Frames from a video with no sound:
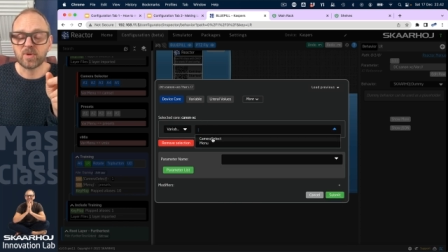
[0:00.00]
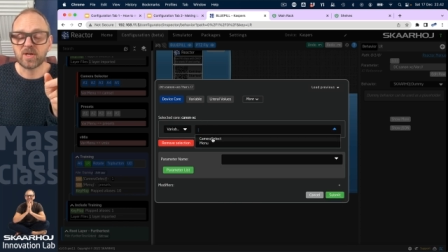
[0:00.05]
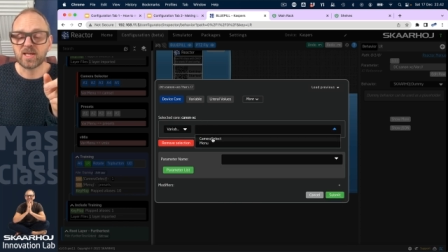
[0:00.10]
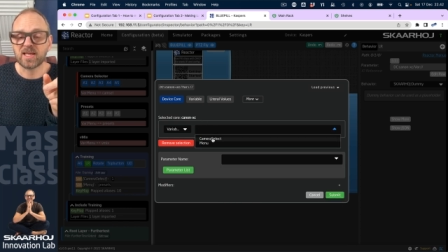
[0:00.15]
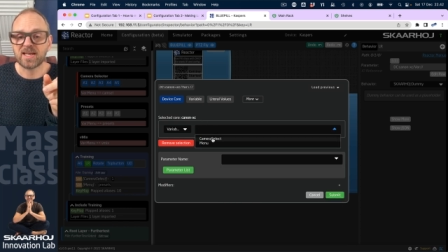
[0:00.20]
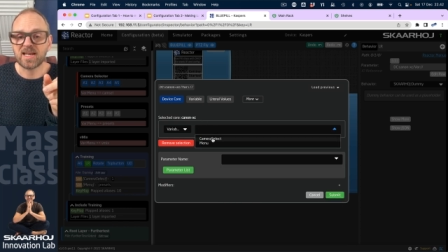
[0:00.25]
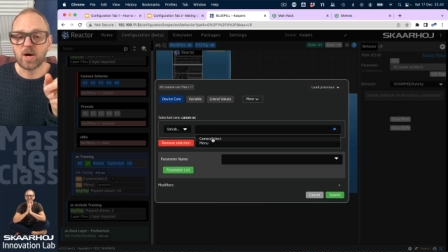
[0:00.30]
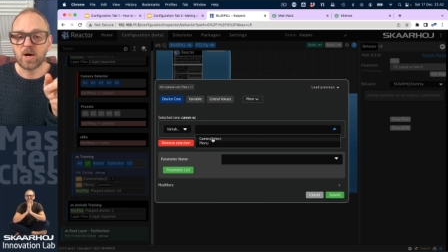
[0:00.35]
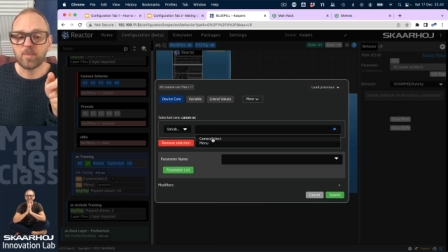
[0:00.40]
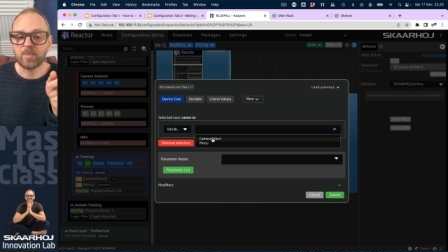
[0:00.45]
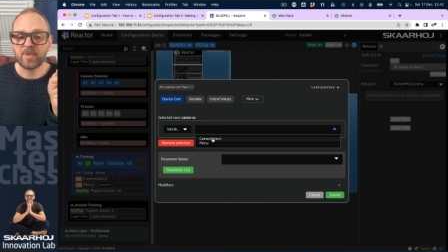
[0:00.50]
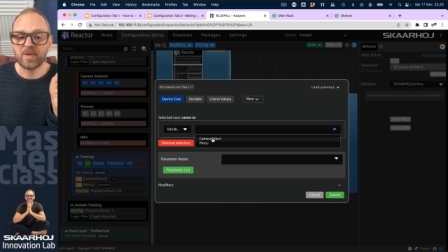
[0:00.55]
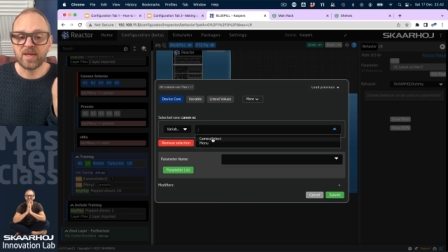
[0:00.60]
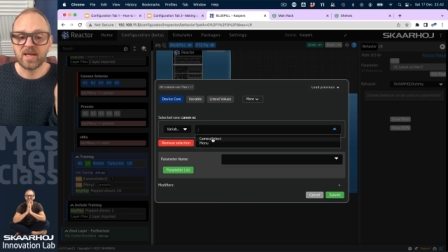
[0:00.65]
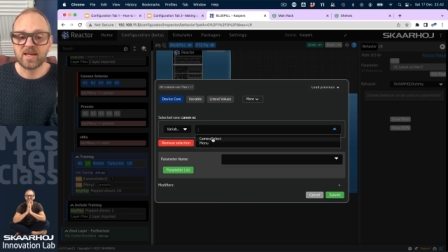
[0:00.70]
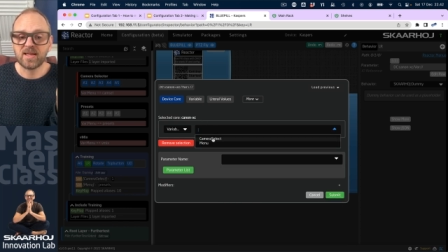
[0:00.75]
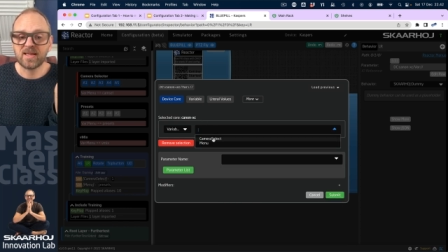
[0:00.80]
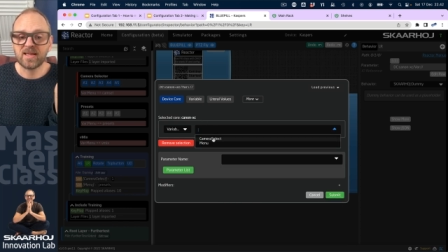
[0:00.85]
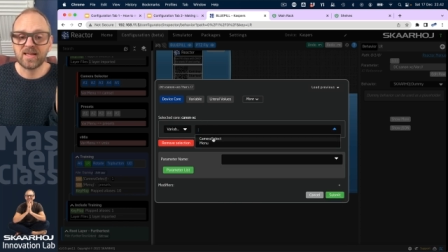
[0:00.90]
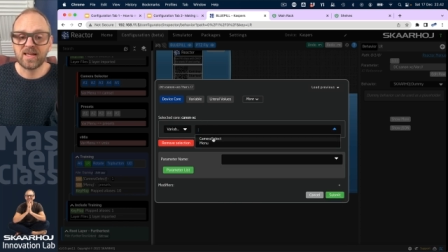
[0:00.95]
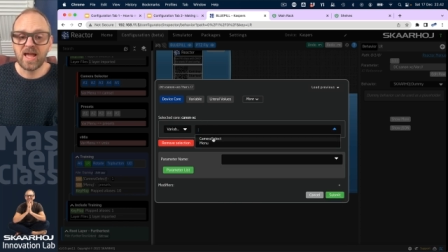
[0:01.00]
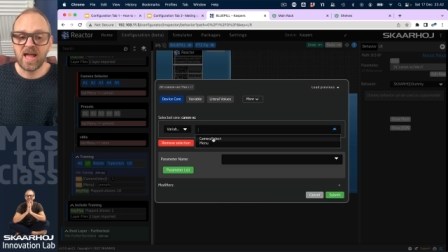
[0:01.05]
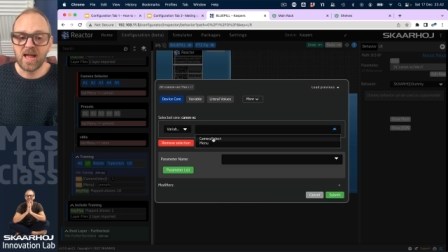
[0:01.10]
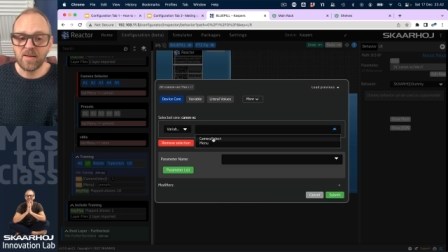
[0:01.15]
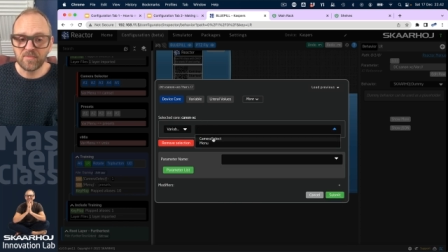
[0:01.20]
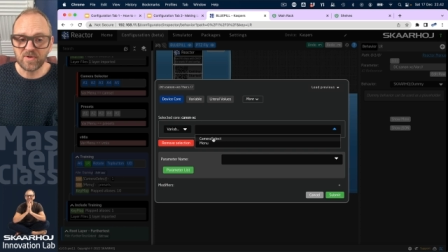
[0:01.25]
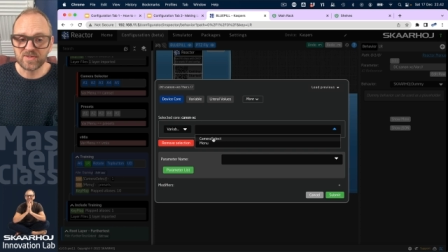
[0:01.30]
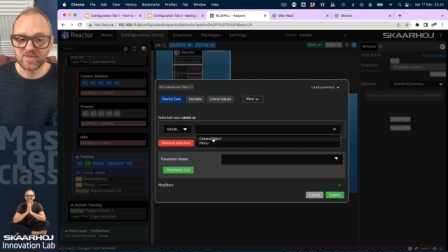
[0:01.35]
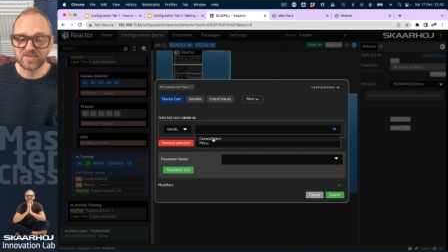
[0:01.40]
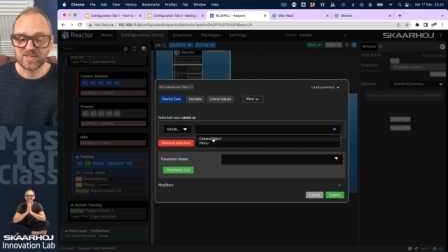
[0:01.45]
we can now pick
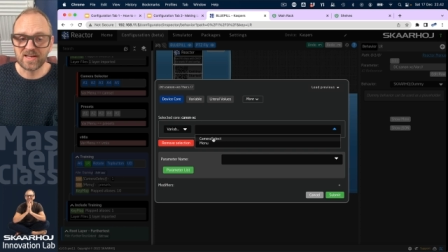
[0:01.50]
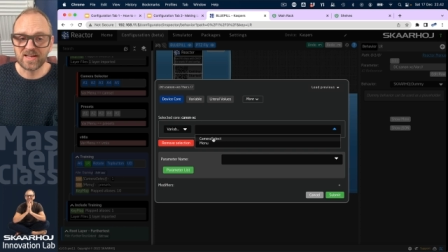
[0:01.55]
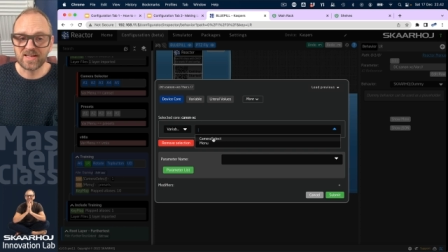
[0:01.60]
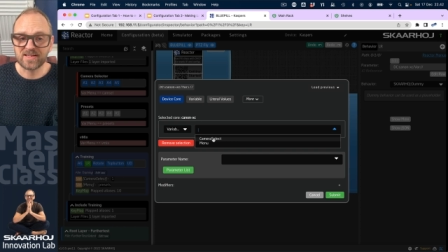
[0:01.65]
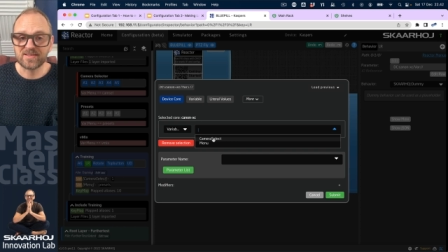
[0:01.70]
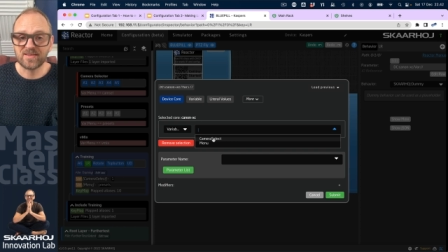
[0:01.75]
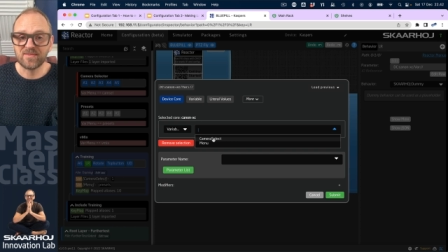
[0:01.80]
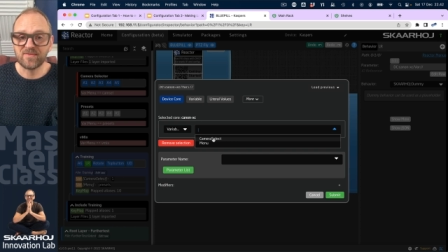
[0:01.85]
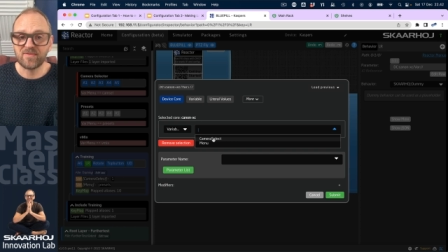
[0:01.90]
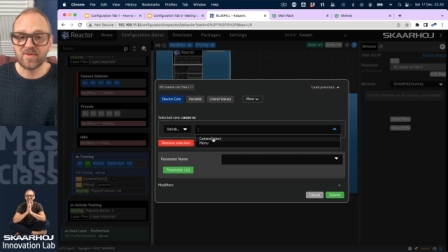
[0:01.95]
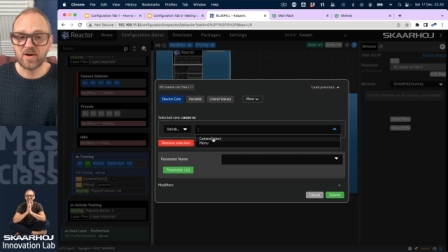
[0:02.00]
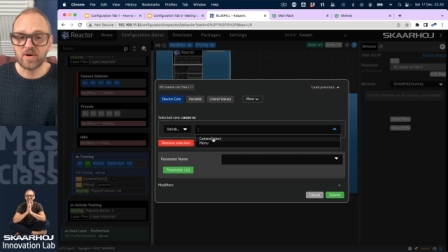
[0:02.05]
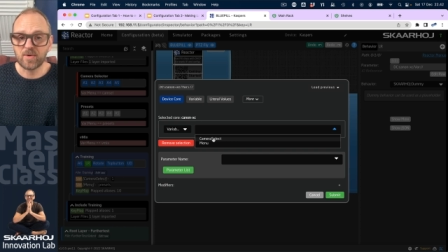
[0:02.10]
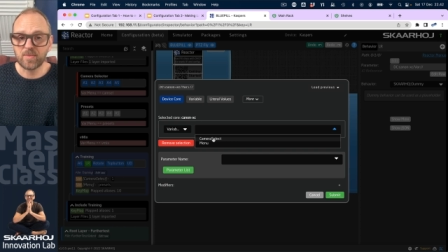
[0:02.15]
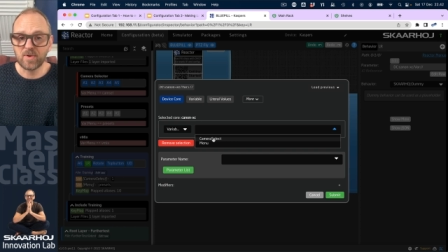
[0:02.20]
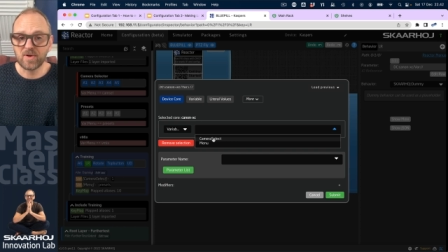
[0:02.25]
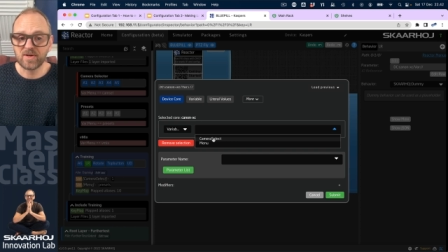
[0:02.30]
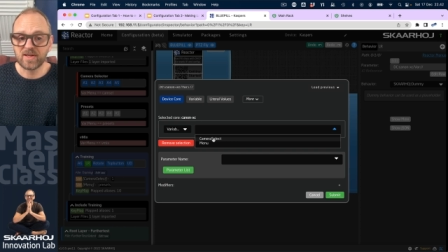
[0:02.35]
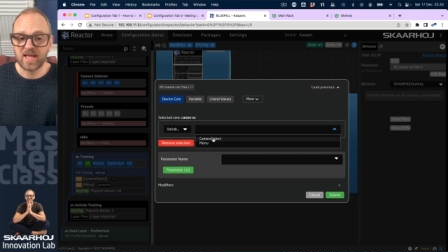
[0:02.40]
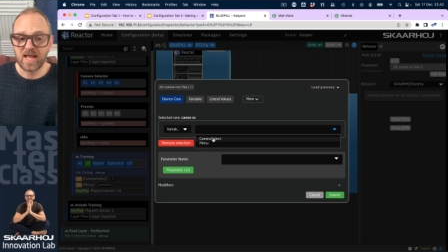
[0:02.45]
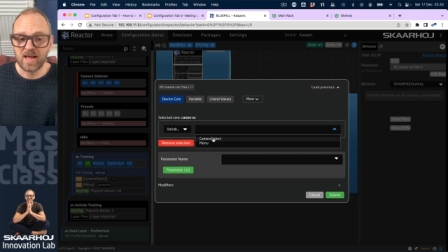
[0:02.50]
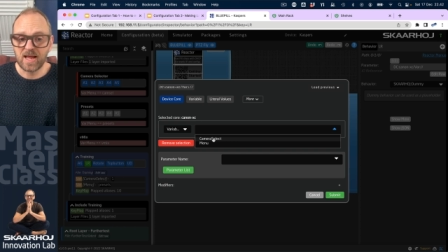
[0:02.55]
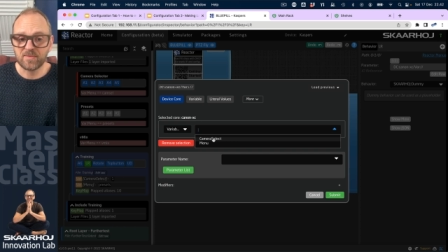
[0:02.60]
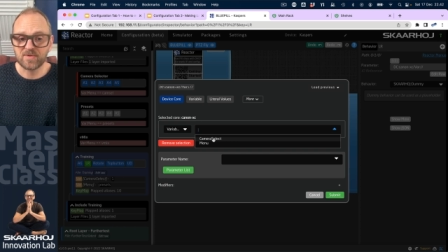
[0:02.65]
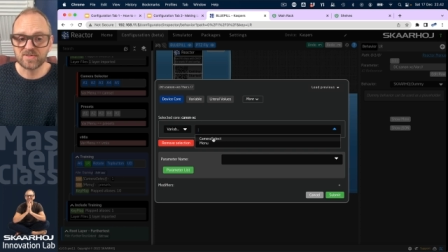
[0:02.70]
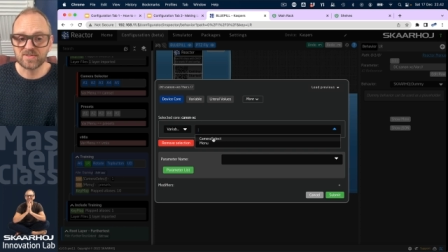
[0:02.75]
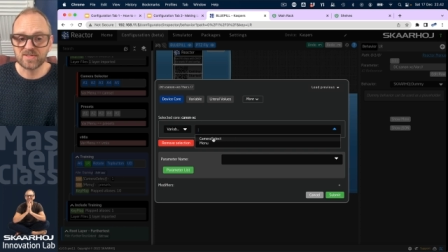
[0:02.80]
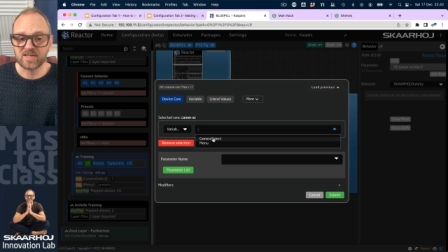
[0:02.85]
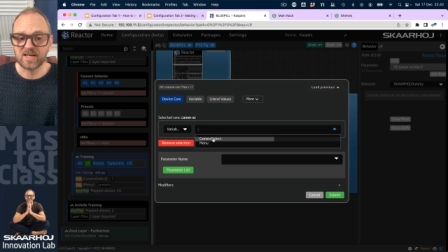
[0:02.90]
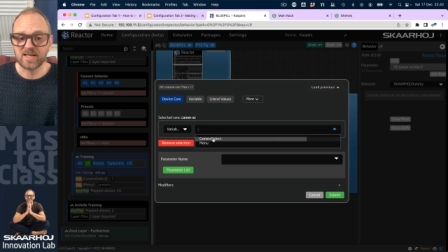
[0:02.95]
camera select, the variable
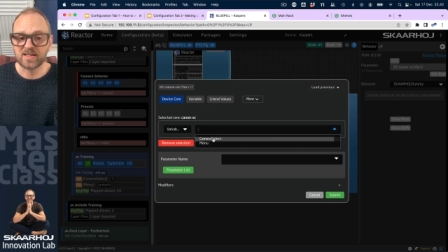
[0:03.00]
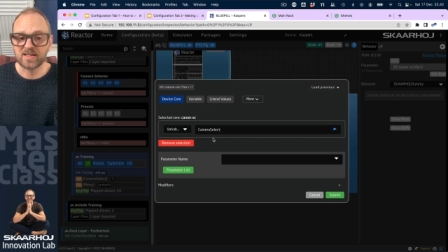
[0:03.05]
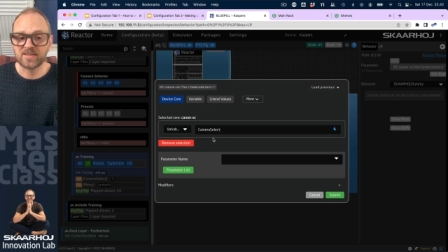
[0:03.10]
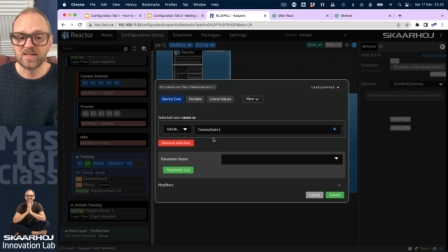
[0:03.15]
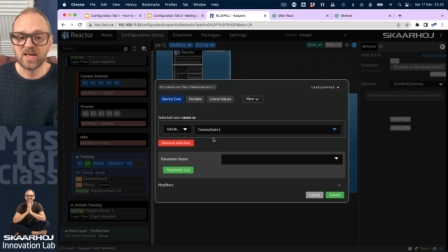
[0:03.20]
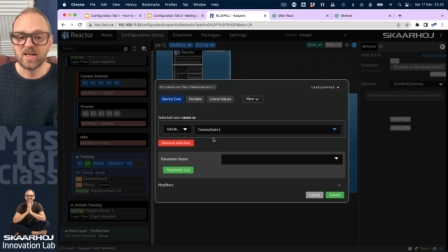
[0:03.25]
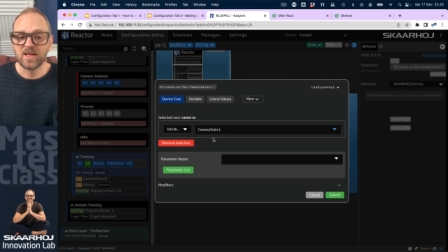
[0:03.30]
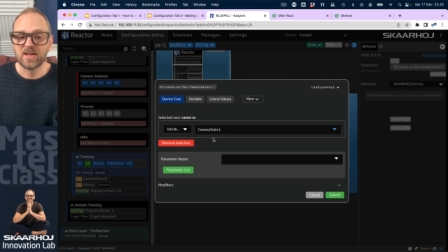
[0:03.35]
camera select,